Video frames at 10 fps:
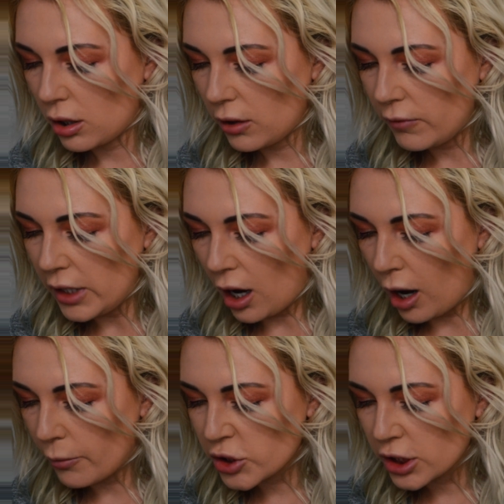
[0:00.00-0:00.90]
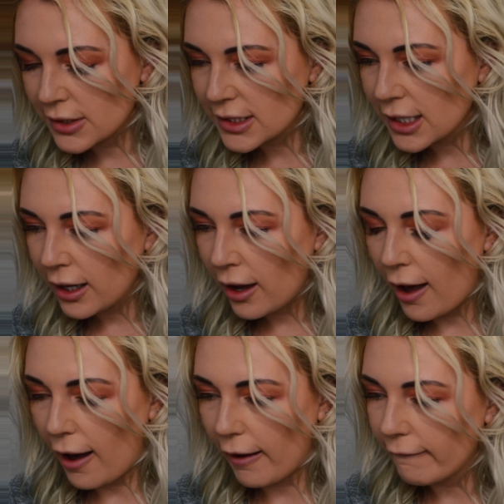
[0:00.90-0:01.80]
of the options I
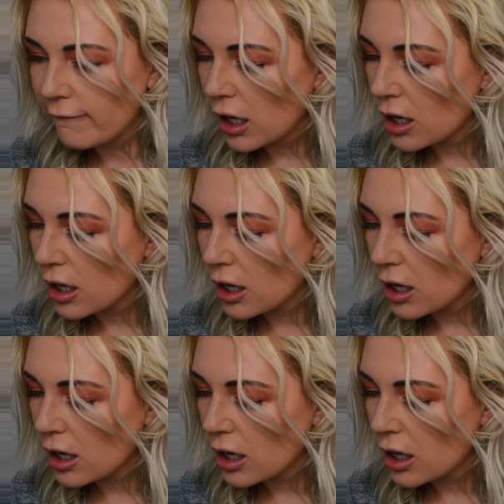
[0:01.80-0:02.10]
have.